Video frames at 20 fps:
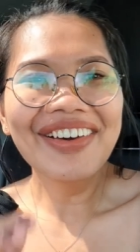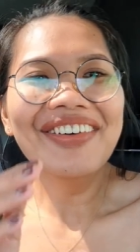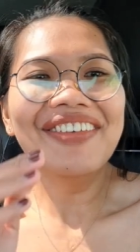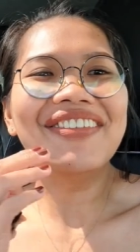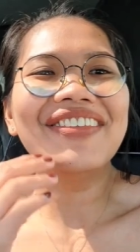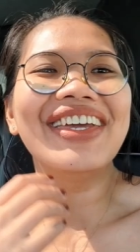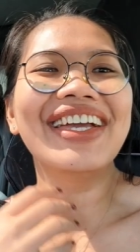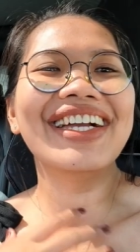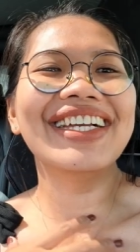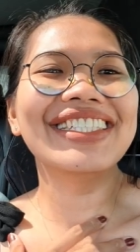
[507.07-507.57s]

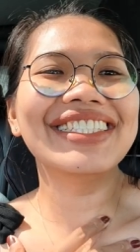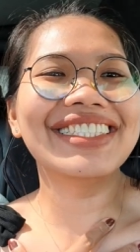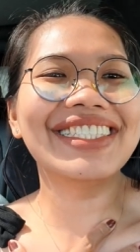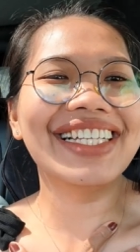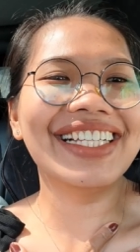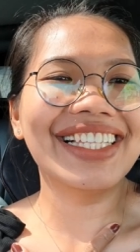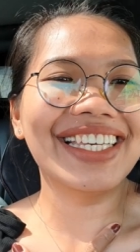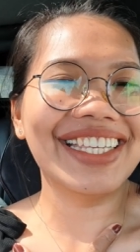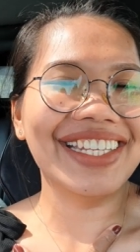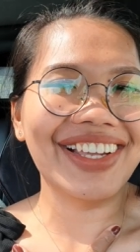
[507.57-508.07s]
we are still
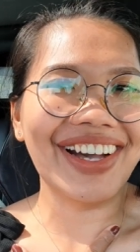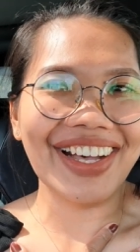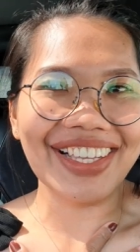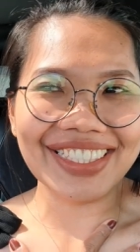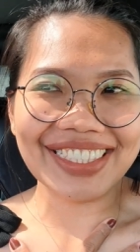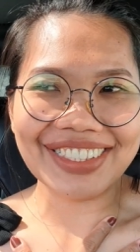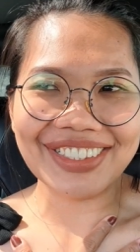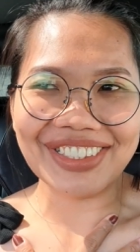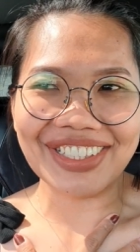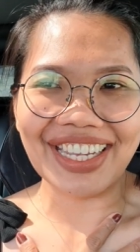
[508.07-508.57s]
in
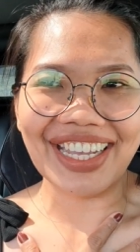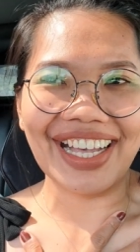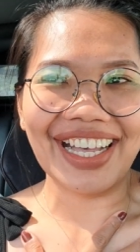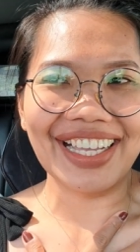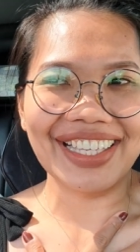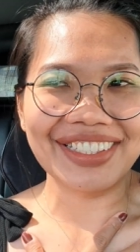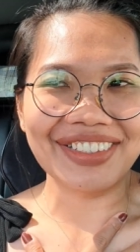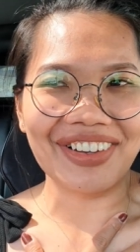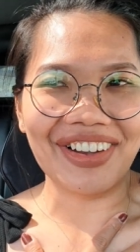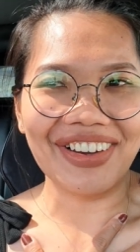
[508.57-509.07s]
Austria.
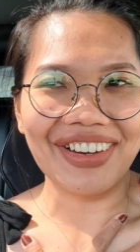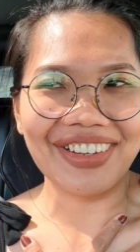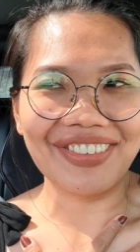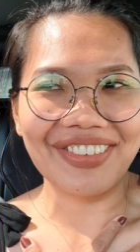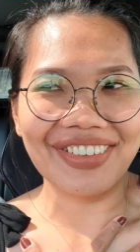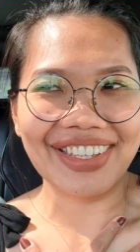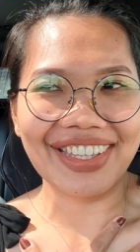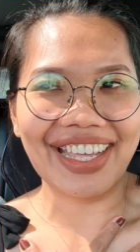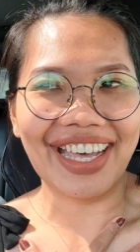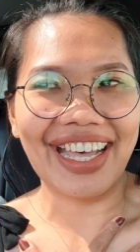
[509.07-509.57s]
Sorry
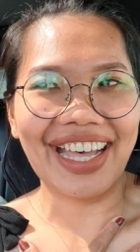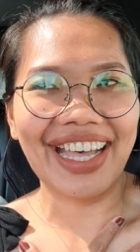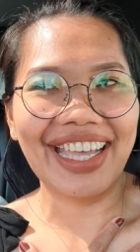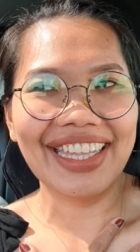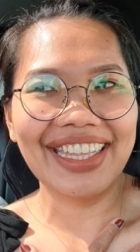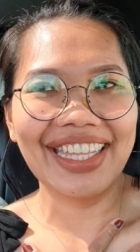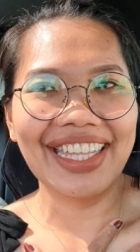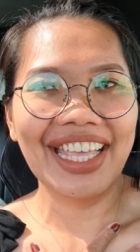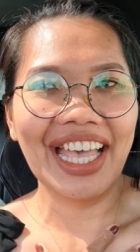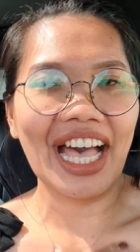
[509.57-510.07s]
for that.
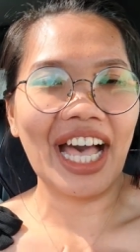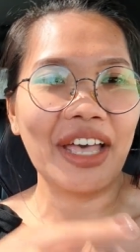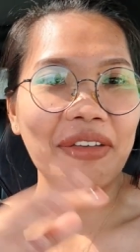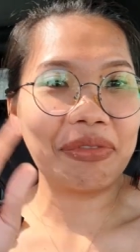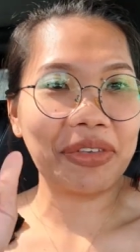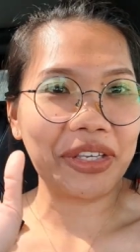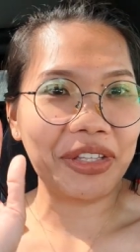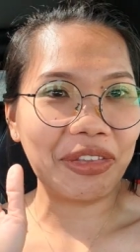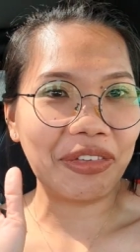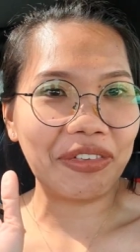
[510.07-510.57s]
I'm
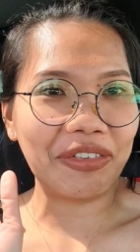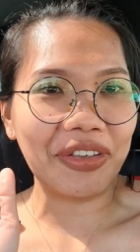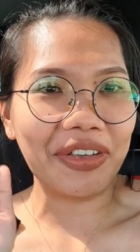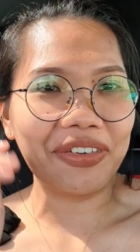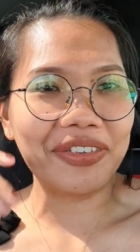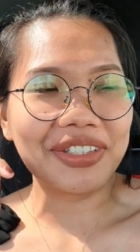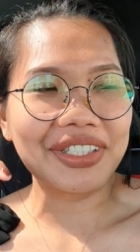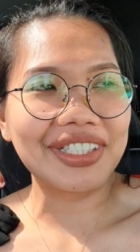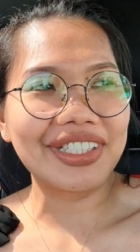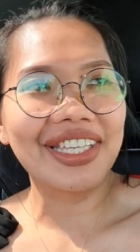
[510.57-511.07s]

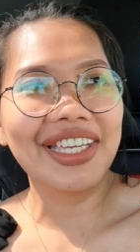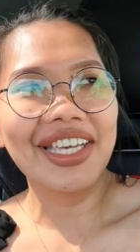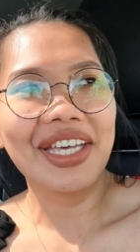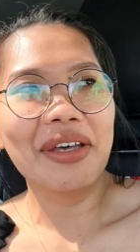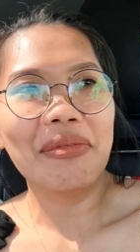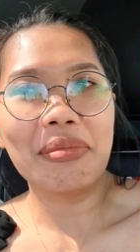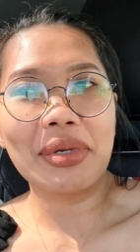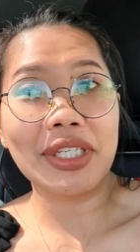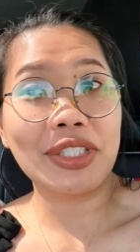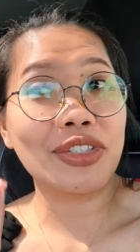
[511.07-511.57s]
confused
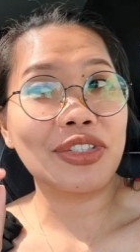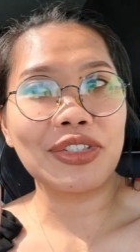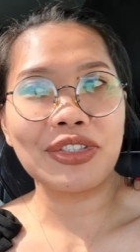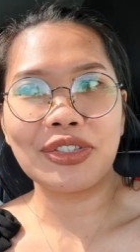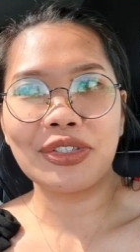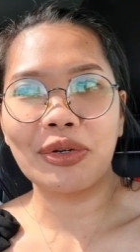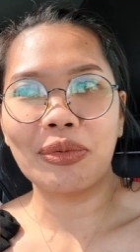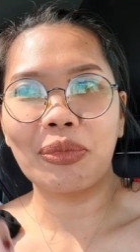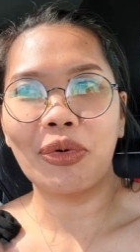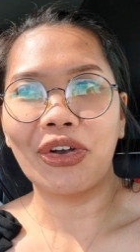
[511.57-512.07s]
because there's
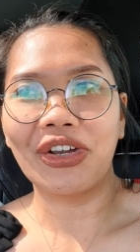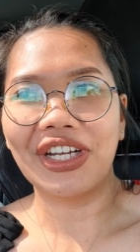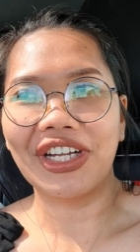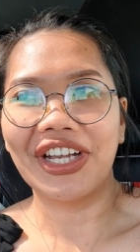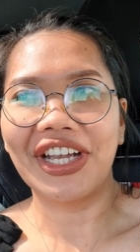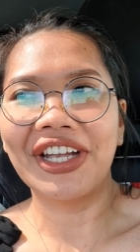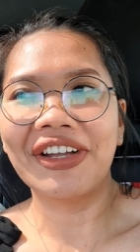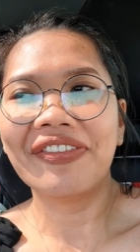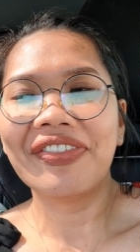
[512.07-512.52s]
no border.